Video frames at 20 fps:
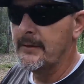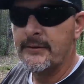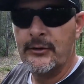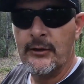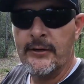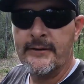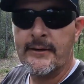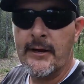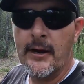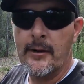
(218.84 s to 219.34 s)

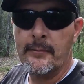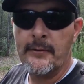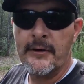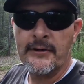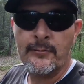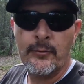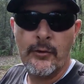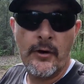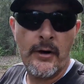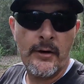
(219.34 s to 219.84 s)
just how
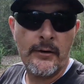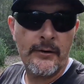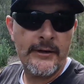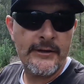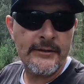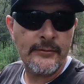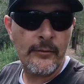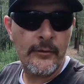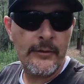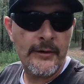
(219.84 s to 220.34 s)
much
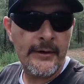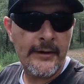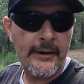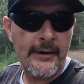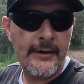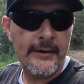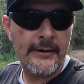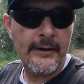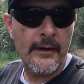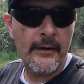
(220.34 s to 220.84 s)
progress we're going to
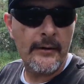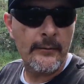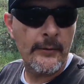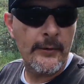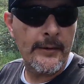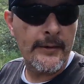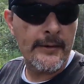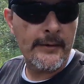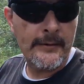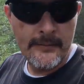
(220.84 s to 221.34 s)
get done
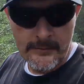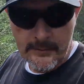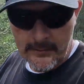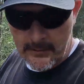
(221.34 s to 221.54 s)
with it.